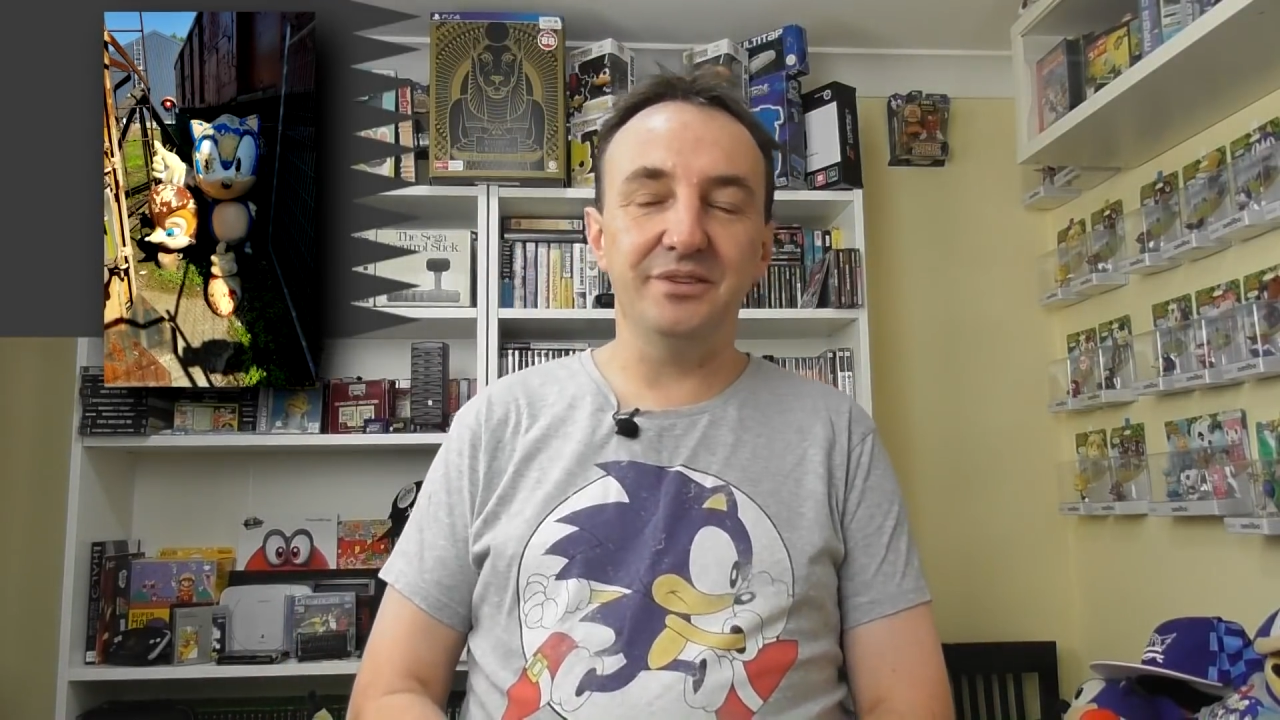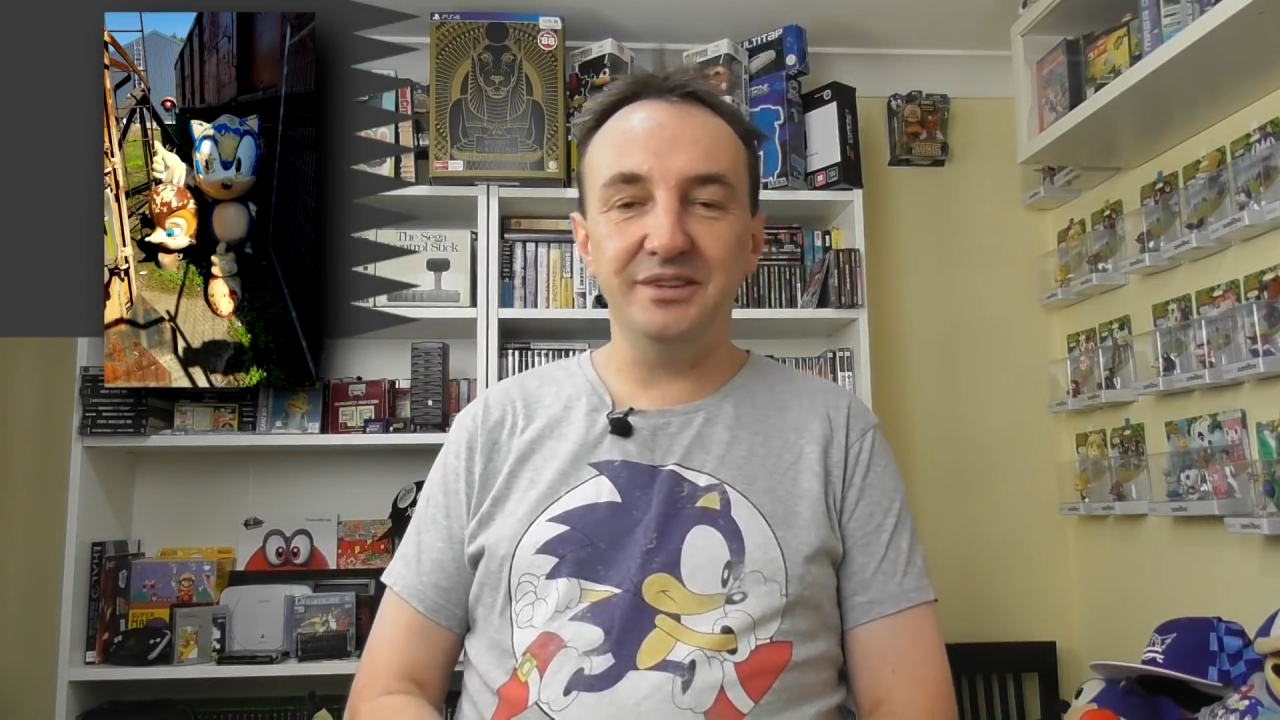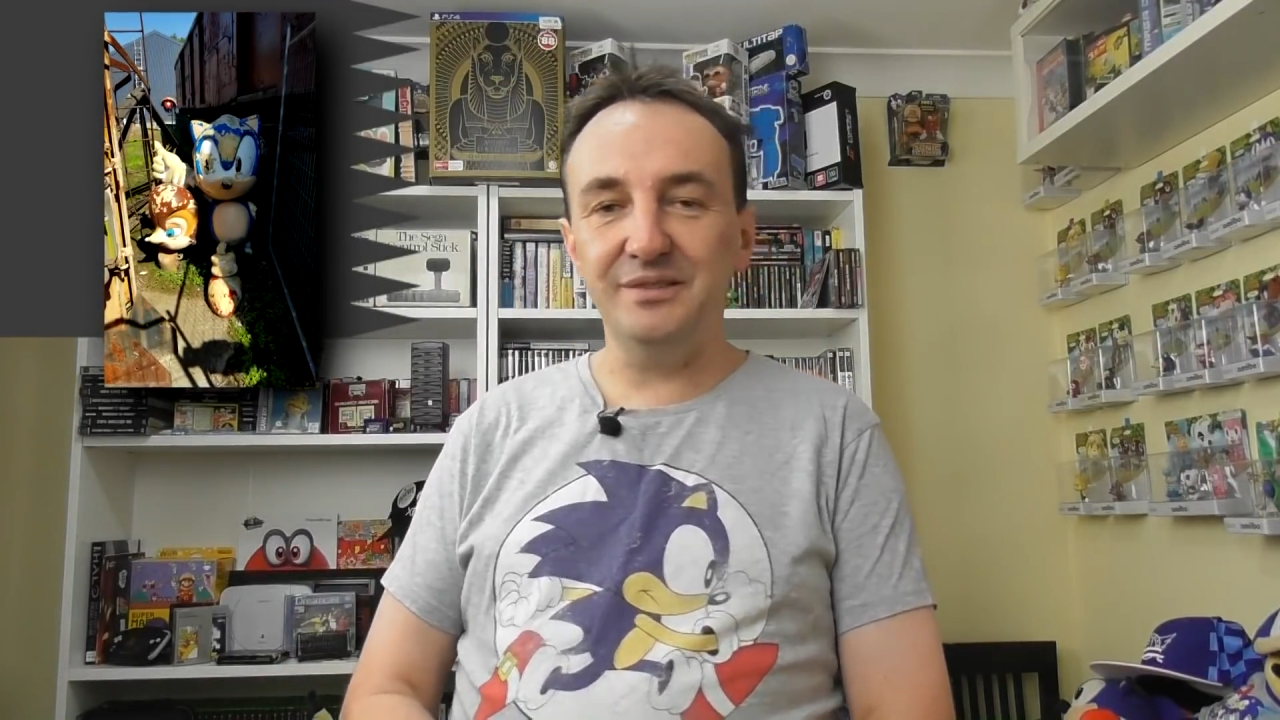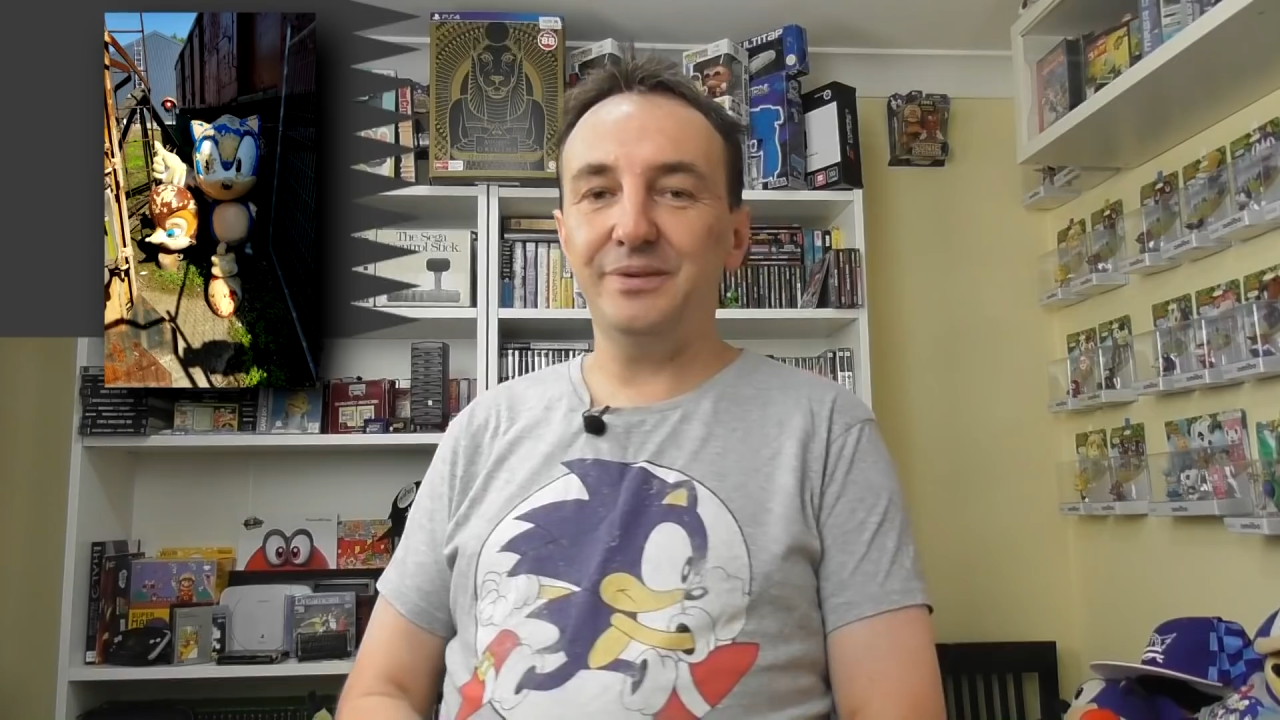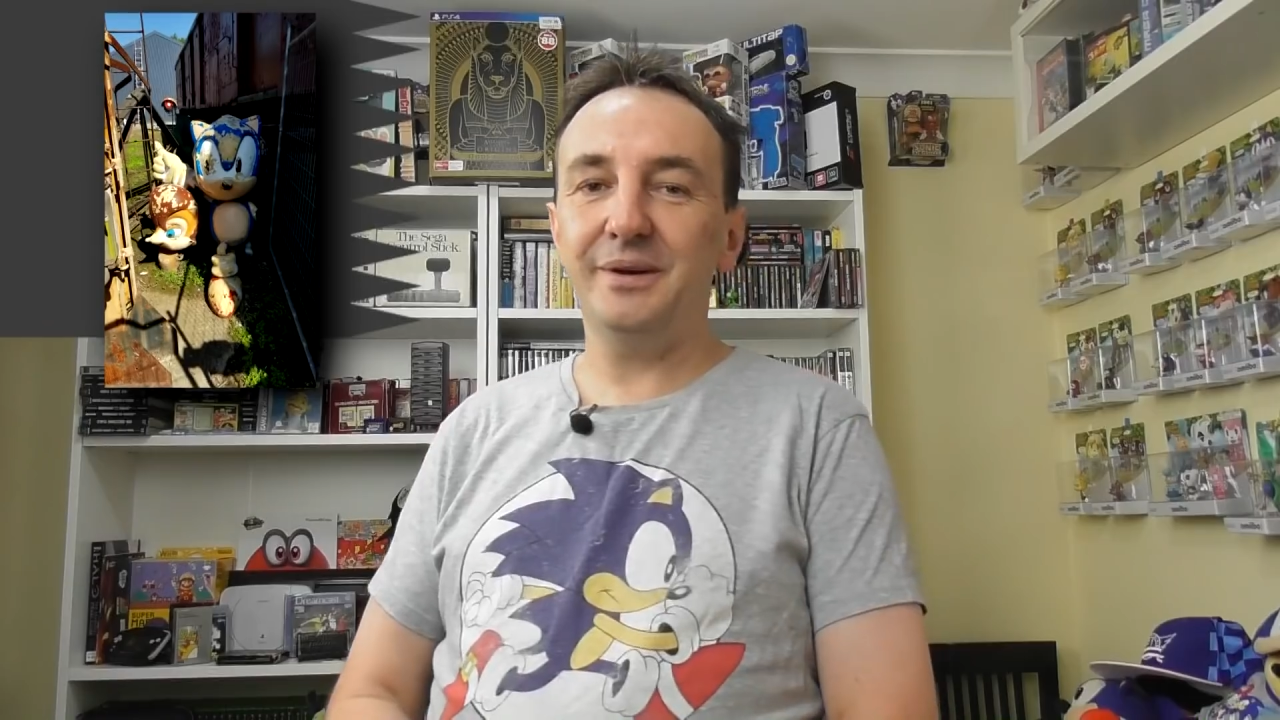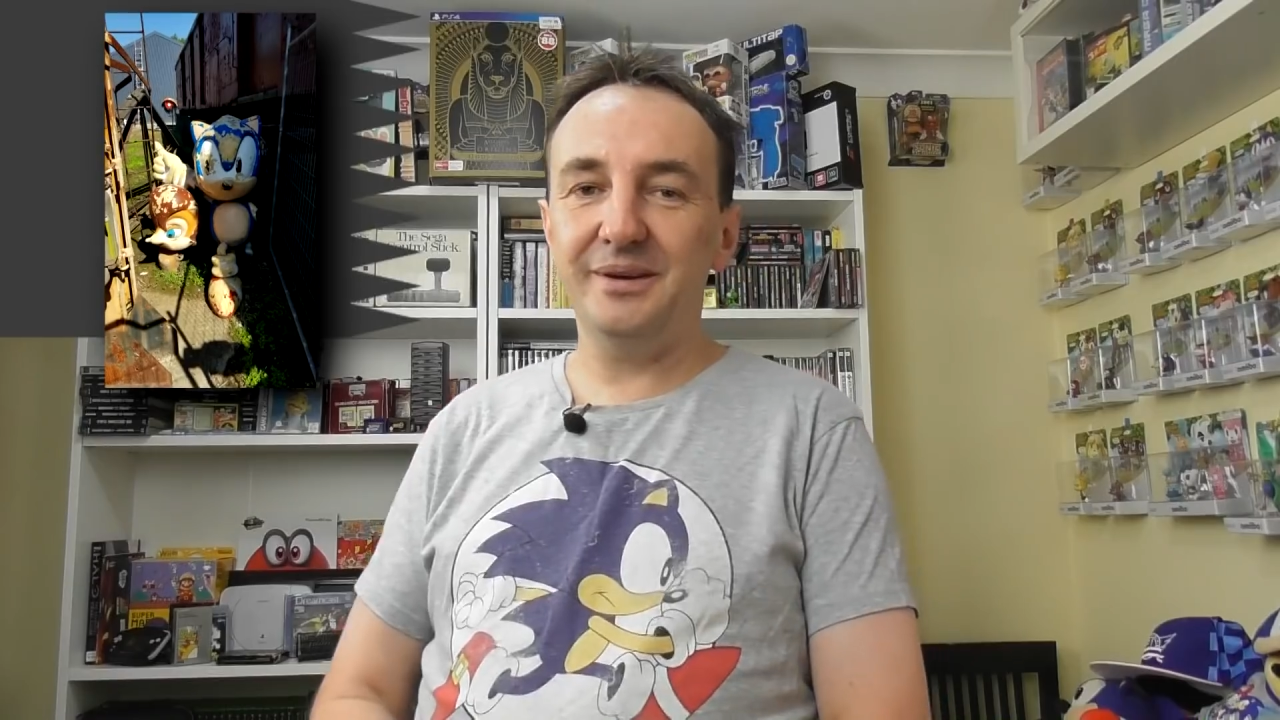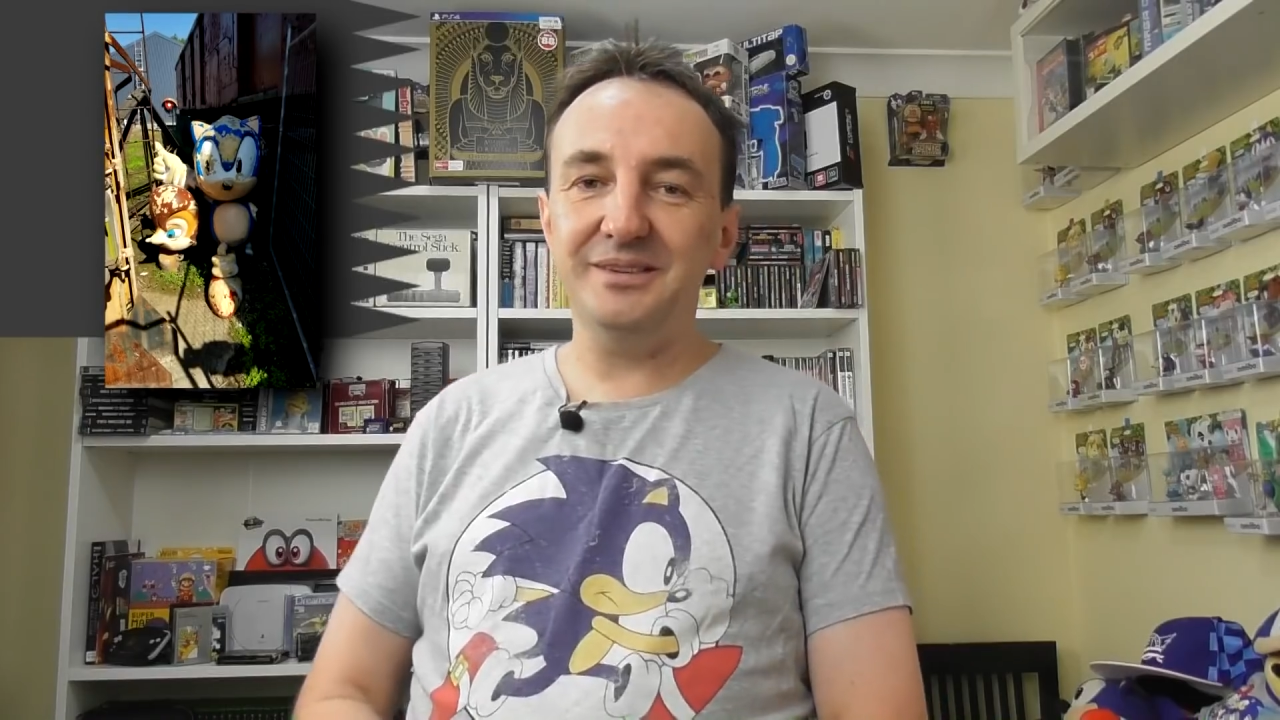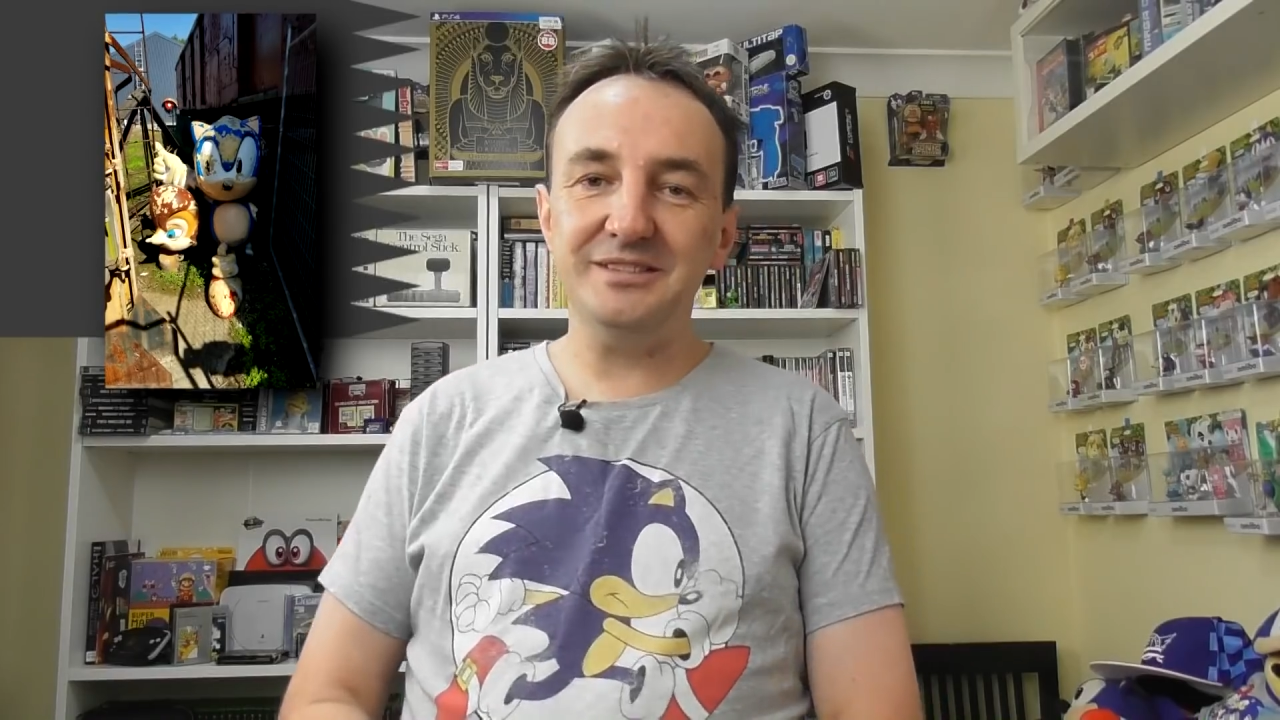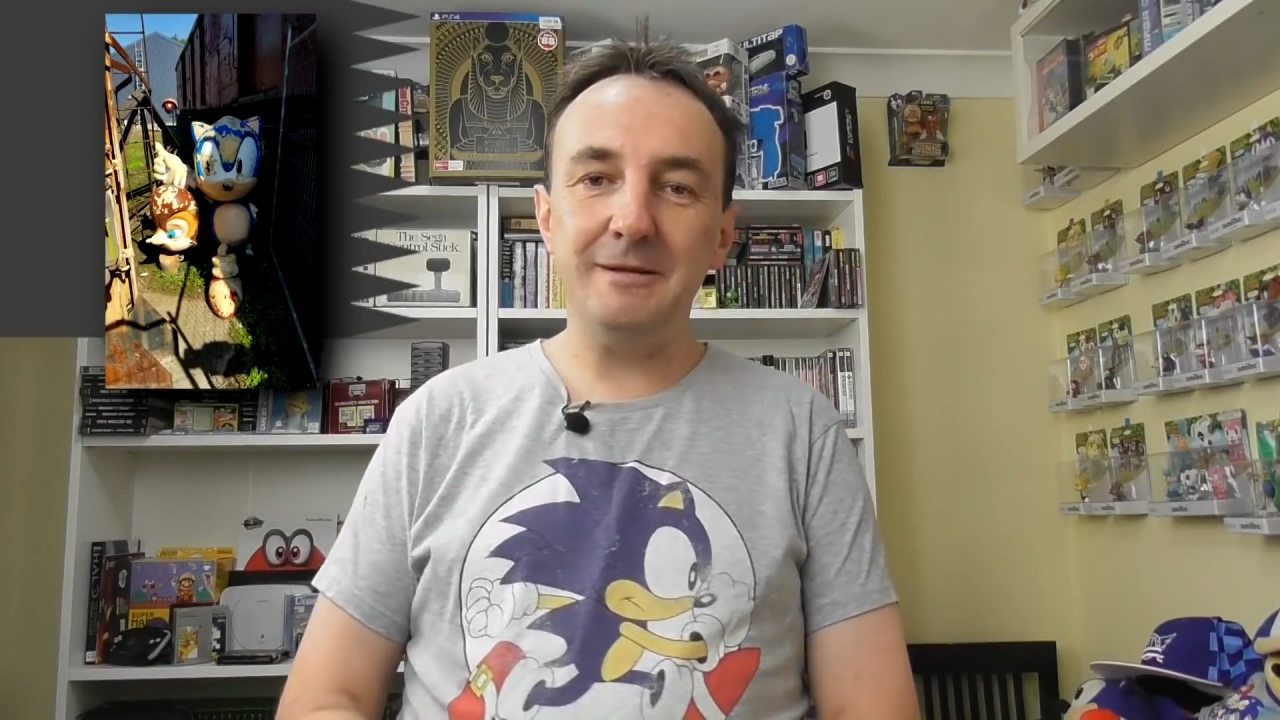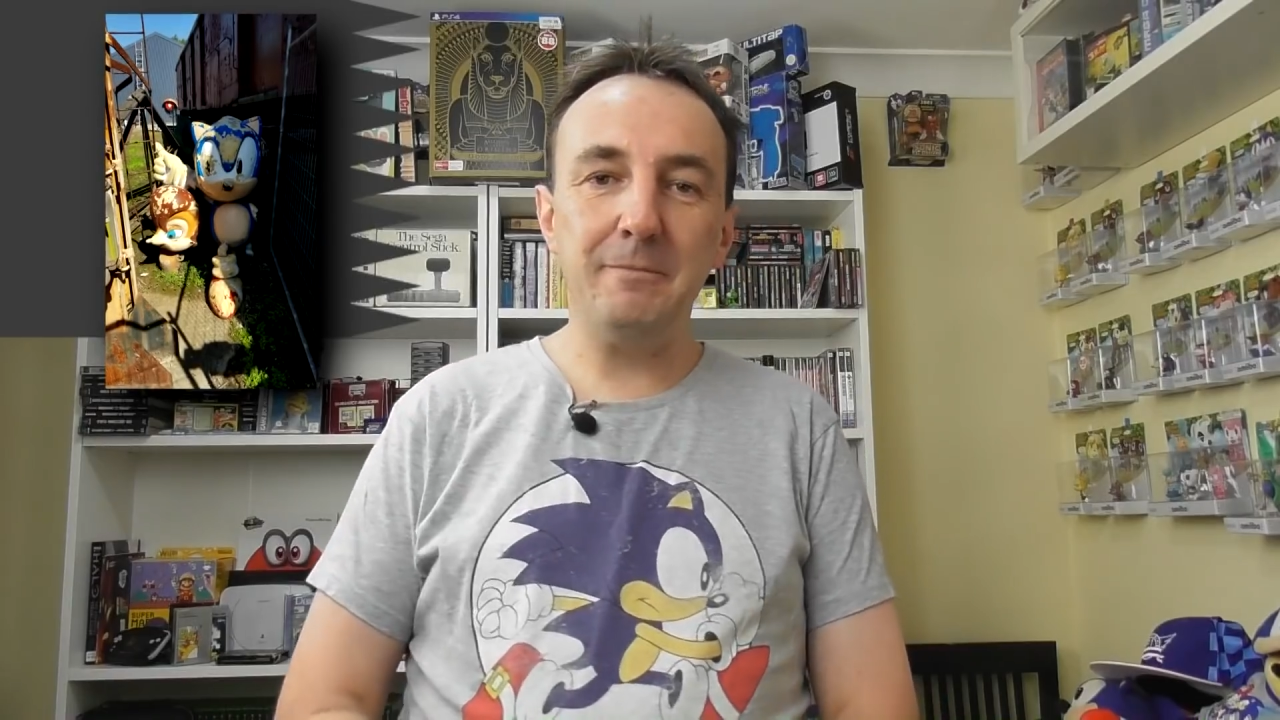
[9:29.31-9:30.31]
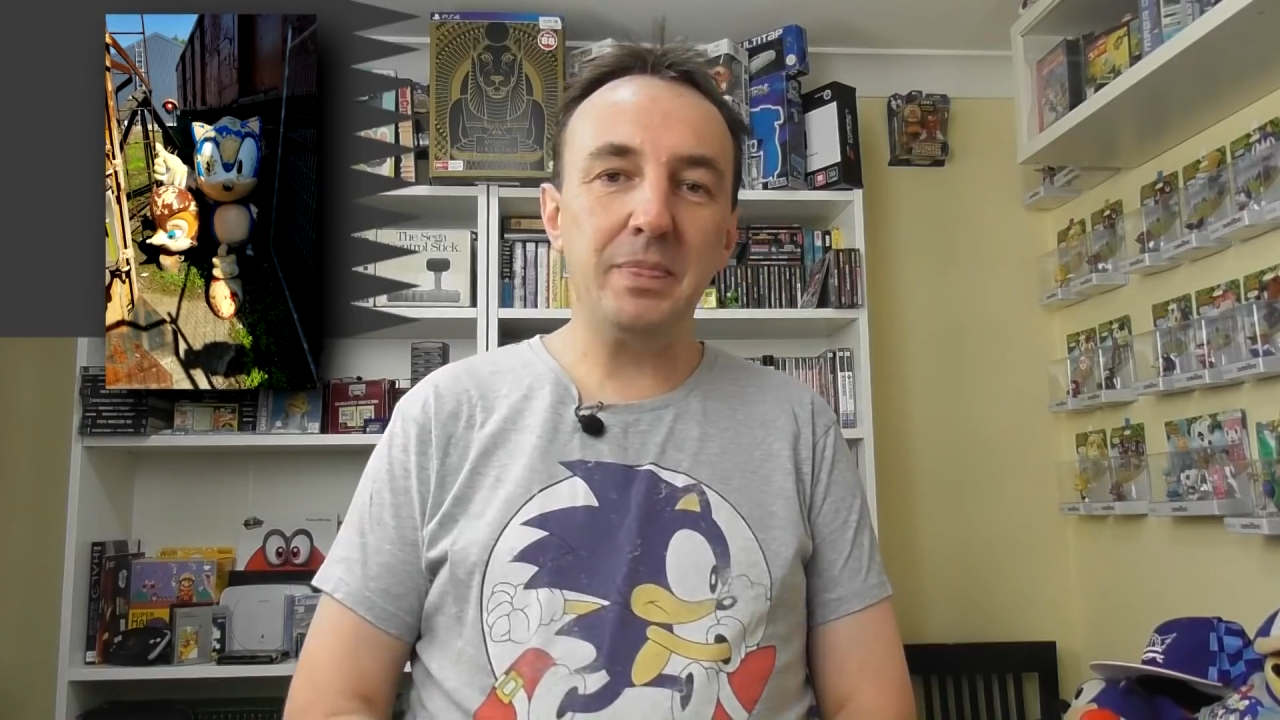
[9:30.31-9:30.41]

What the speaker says: in these photos.